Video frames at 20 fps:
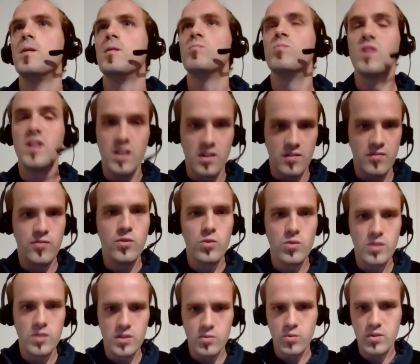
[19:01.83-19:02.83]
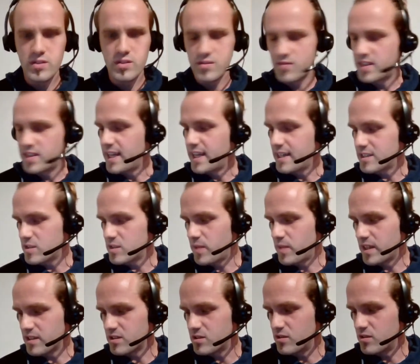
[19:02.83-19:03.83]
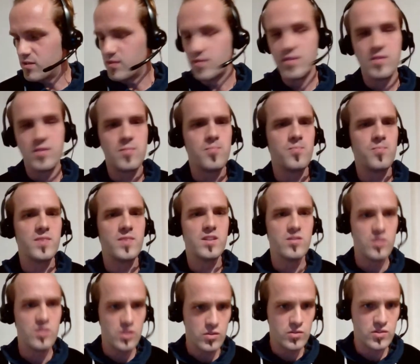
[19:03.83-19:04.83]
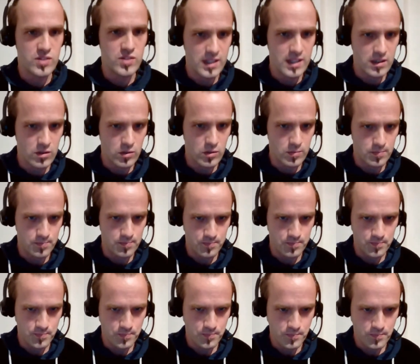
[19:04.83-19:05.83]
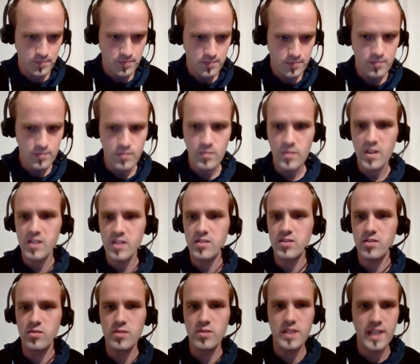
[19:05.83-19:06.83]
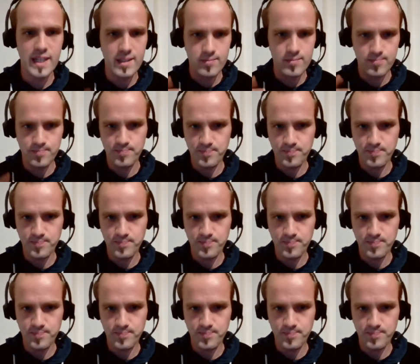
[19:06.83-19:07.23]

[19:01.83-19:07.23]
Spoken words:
bring forward as one of the aspects of the new signal. So again,